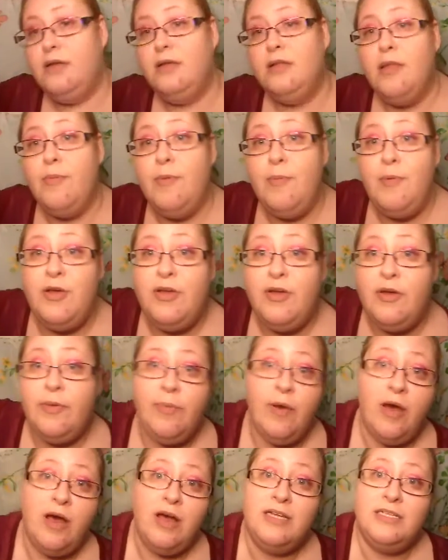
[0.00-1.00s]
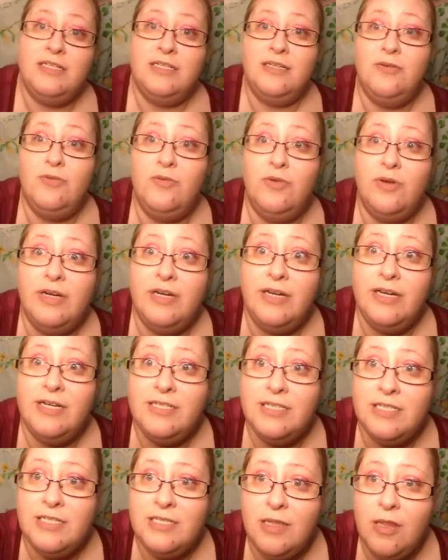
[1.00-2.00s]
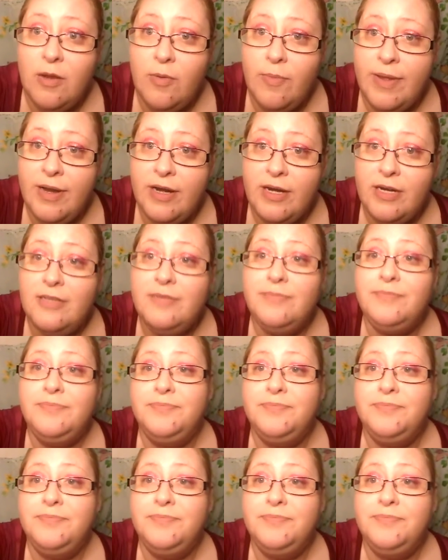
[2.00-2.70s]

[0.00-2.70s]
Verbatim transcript: Let me put you on pause and organize this a little better.